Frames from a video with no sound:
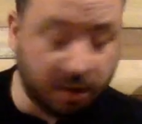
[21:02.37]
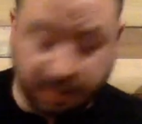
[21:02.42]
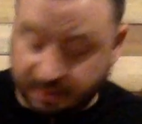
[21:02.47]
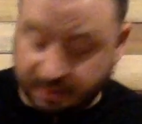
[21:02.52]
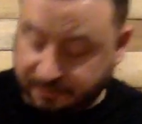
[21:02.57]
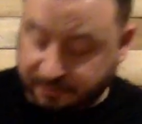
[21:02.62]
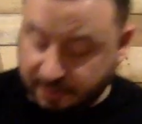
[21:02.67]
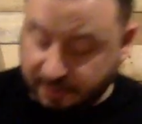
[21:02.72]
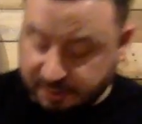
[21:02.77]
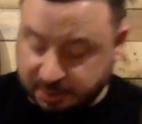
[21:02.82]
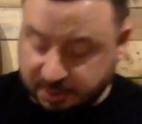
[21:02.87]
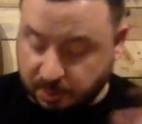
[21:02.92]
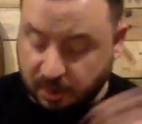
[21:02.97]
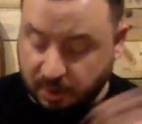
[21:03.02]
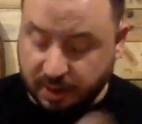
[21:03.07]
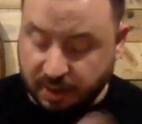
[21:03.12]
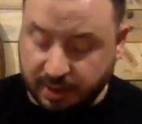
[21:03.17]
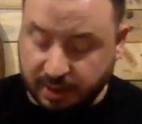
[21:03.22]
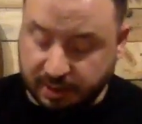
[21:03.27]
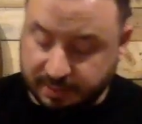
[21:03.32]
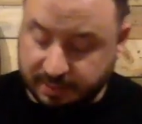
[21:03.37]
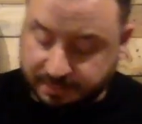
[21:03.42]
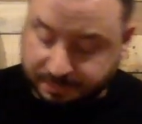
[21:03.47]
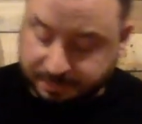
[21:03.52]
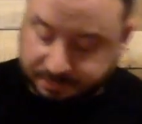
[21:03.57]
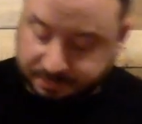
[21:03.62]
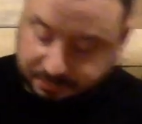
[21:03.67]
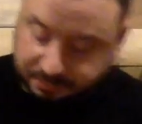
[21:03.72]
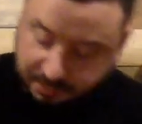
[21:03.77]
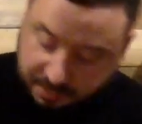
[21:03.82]
The first one,
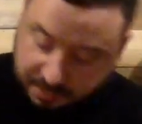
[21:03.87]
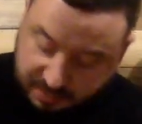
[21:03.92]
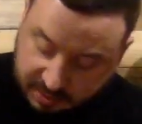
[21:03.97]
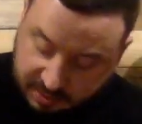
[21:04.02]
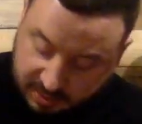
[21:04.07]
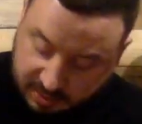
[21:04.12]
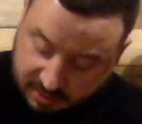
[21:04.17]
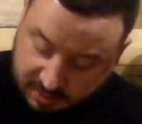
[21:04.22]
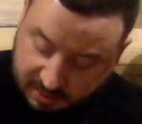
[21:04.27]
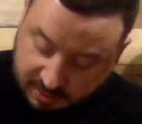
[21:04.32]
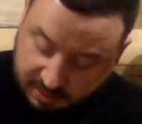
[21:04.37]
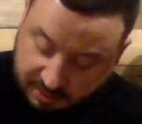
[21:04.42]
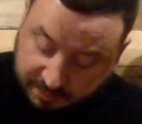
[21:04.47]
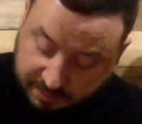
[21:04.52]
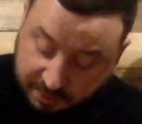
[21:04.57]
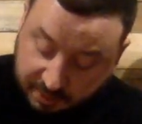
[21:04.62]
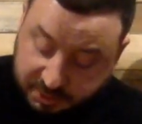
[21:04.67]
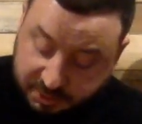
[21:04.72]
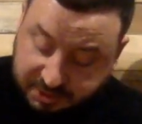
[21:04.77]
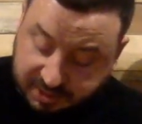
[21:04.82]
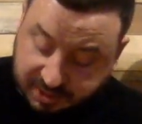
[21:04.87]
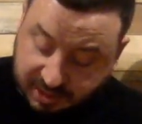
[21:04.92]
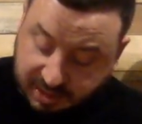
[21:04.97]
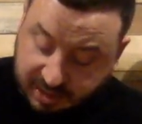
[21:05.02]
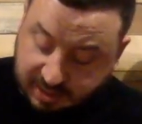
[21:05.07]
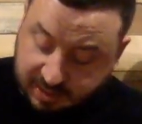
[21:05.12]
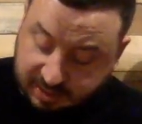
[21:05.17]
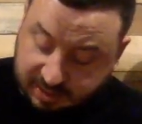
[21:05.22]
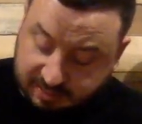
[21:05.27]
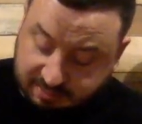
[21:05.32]
the first
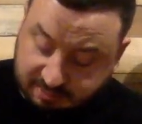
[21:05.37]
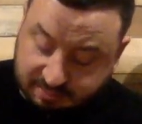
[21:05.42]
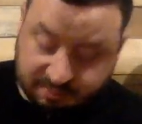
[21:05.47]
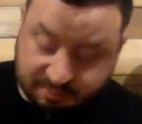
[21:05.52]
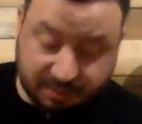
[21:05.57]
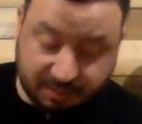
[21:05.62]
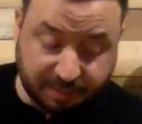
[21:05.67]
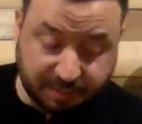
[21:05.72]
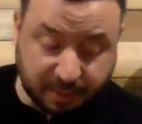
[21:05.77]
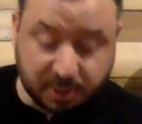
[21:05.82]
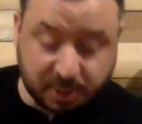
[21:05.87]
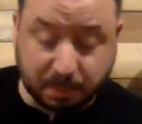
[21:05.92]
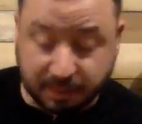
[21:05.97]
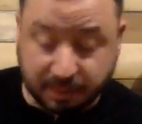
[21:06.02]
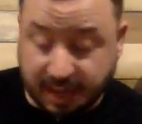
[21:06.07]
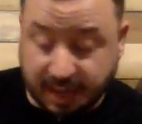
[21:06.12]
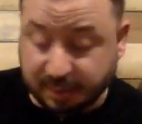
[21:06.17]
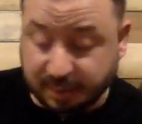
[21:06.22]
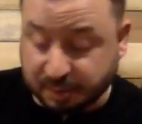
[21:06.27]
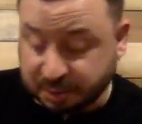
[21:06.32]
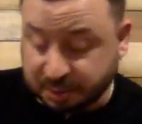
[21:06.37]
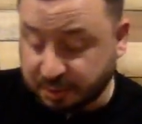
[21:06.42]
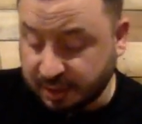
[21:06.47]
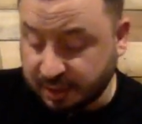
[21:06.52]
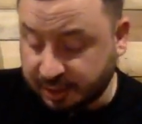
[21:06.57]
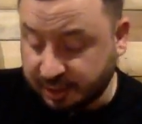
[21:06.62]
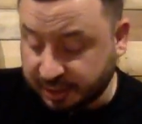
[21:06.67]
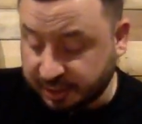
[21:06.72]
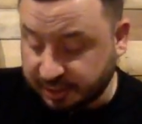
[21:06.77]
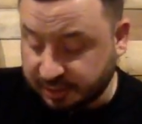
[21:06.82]
uh, the first blend was
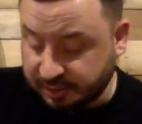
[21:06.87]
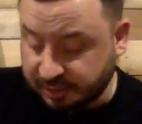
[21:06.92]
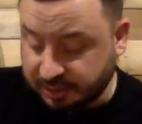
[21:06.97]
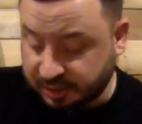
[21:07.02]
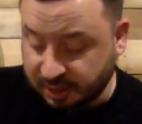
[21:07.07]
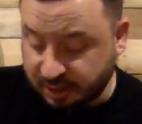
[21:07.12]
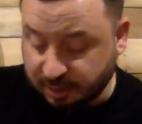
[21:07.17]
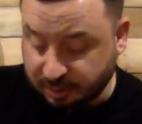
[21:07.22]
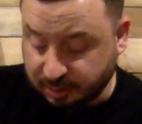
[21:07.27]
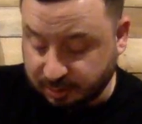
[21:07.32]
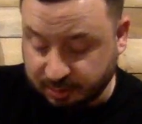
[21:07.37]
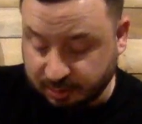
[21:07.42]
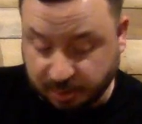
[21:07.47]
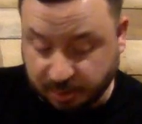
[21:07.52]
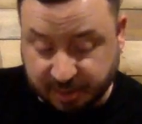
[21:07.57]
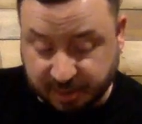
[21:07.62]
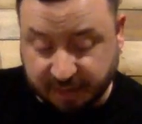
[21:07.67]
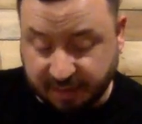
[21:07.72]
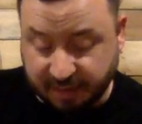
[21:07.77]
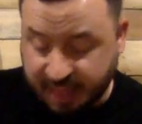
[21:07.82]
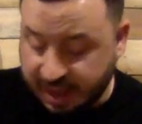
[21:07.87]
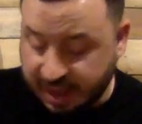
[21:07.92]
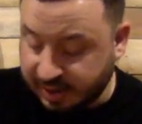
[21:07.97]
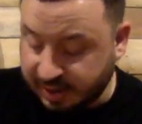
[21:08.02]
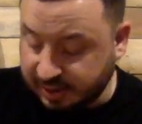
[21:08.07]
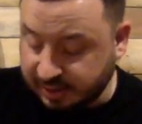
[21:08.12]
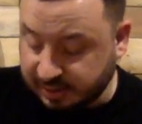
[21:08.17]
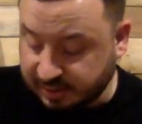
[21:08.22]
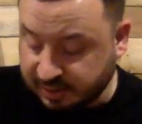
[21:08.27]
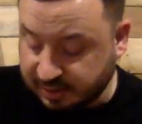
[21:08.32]
really good. So, whoever that
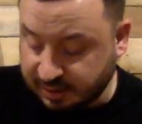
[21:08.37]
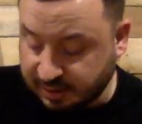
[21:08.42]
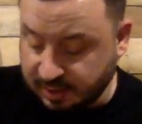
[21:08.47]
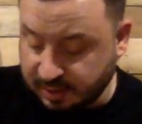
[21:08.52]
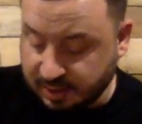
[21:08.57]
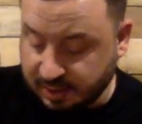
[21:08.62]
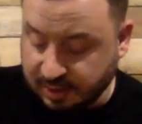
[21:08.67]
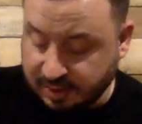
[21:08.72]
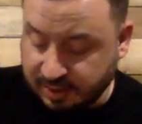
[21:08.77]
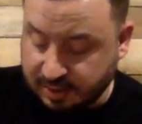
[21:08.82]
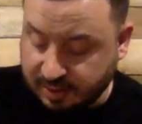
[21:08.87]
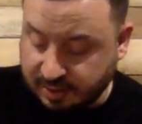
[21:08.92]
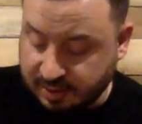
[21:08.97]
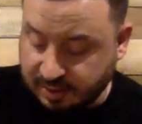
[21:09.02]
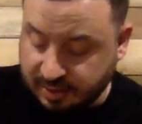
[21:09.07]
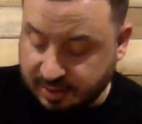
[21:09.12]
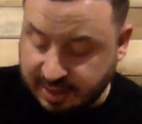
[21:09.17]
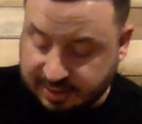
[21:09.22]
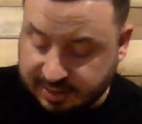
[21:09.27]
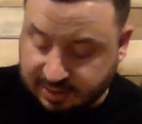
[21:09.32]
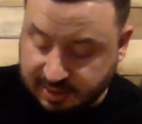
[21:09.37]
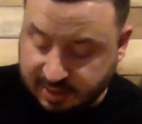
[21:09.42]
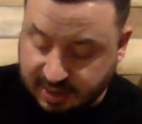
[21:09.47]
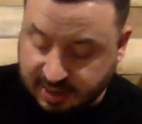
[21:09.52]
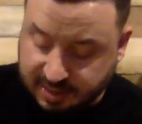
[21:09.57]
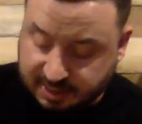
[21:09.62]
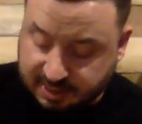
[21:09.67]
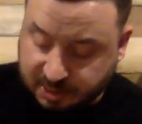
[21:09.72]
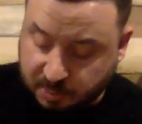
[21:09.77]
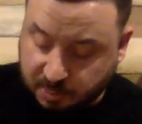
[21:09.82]
is, that's
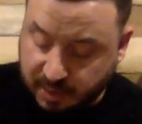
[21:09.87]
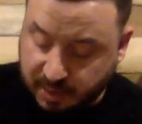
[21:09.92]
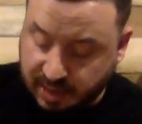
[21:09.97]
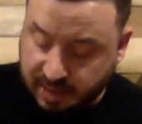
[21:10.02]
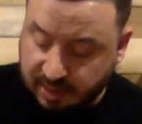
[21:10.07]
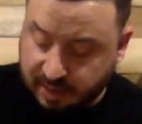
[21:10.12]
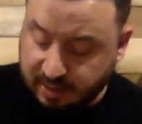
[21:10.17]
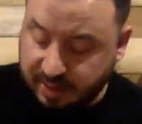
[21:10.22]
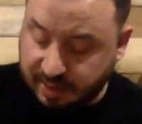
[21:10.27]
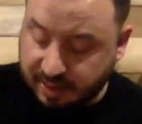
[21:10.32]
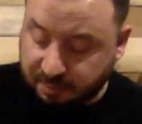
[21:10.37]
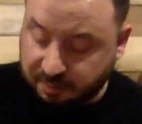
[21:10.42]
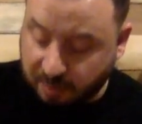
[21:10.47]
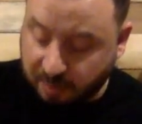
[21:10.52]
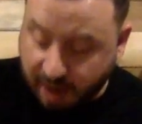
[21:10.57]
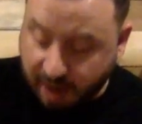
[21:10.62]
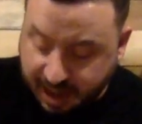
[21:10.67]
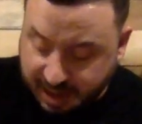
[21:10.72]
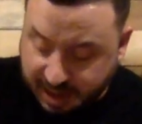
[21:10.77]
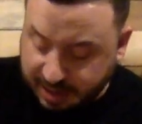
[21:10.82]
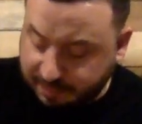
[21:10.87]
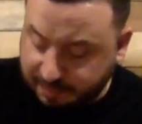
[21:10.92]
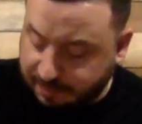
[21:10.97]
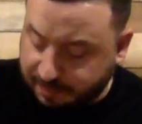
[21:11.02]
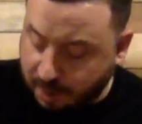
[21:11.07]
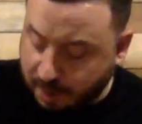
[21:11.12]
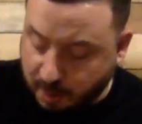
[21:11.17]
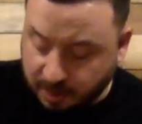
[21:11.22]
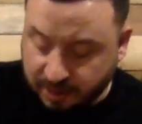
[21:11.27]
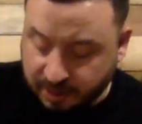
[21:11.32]
uh, sweet and then rye
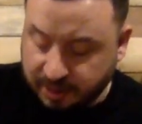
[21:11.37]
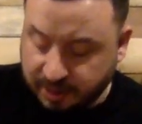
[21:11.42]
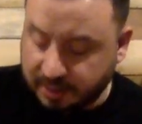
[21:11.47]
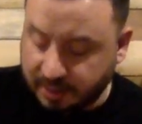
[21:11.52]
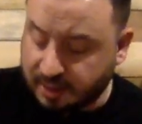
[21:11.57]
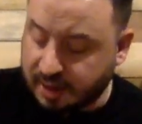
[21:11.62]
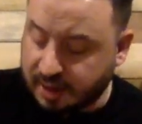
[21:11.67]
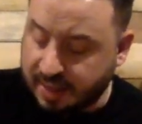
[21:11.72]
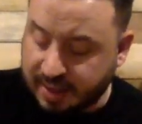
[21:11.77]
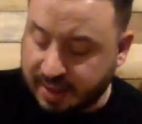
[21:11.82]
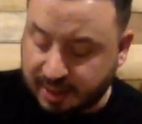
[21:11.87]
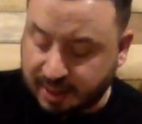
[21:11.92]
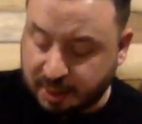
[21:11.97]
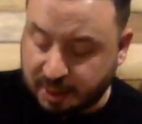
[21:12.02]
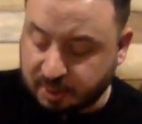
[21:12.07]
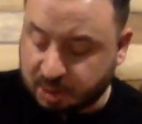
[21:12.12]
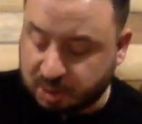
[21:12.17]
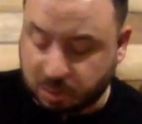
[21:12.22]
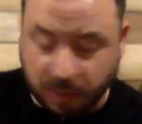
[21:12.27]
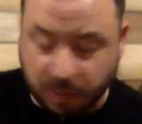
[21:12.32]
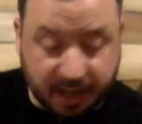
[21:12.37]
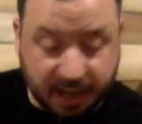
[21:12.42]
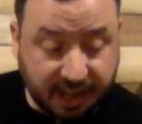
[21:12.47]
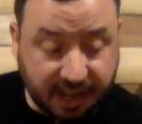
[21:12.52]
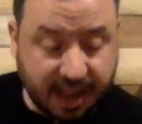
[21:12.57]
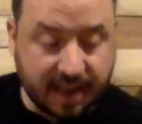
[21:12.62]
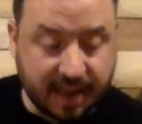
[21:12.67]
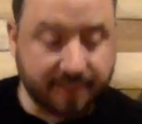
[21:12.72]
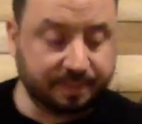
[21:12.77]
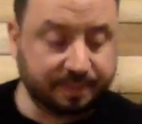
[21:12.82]
forward. And then it goes sweet
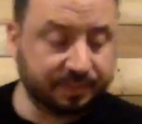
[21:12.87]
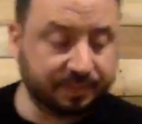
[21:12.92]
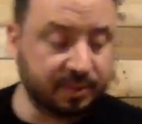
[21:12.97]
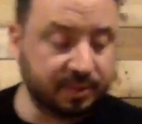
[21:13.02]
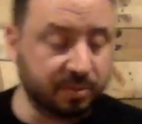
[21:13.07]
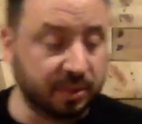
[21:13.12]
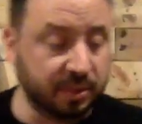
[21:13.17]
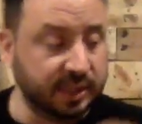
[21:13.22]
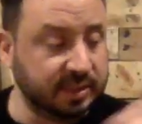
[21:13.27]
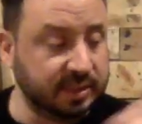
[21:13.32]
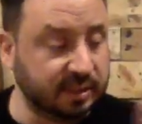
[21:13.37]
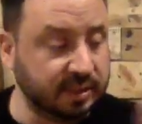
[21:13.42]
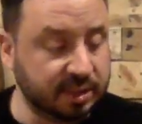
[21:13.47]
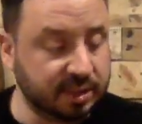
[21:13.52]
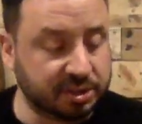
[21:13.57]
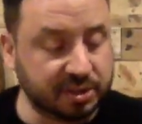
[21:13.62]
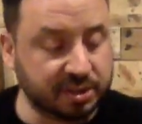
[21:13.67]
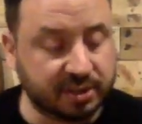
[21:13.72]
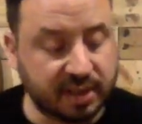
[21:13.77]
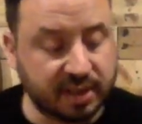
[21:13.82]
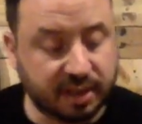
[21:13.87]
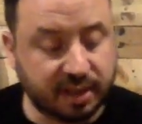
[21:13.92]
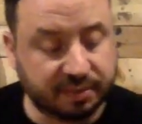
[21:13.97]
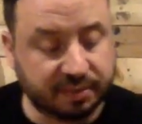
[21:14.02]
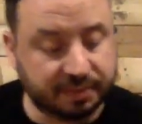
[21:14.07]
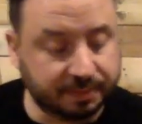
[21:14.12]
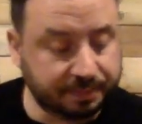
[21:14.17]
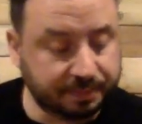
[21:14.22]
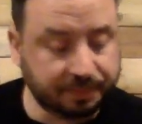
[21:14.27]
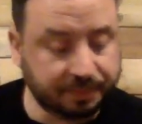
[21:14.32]
again. Really delicious
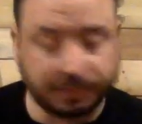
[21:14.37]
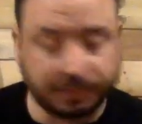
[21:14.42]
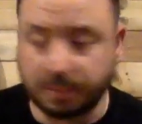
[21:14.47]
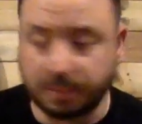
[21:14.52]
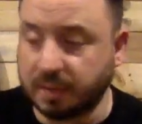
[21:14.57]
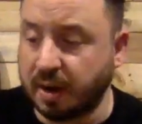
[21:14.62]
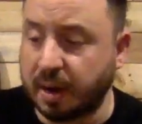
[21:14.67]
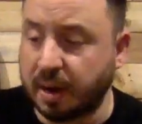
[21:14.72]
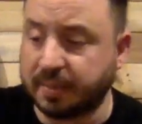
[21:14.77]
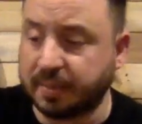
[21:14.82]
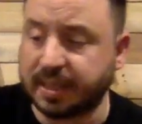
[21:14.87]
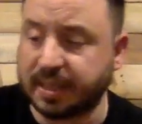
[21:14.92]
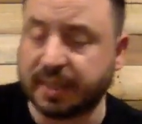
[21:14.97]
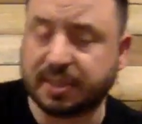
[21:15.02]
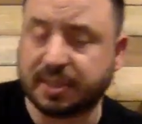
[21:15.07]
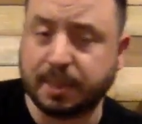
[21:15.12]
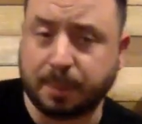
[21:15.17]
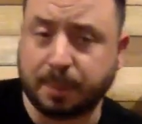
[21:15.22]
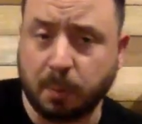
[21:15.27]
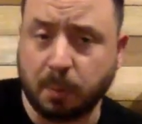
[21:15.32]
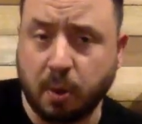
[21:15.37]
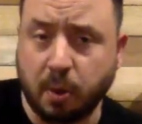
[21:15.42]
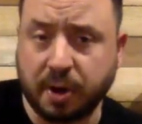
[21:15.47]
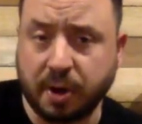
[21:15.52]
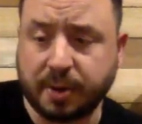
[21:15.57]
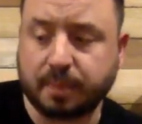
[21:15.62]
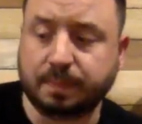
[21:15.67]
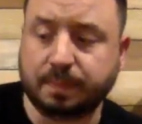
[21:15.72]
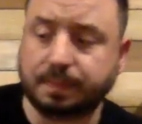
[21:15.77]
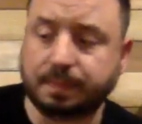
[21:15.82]
stuff. All right, I'm going to take a sip of
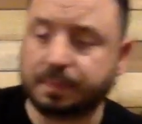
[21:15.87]
water.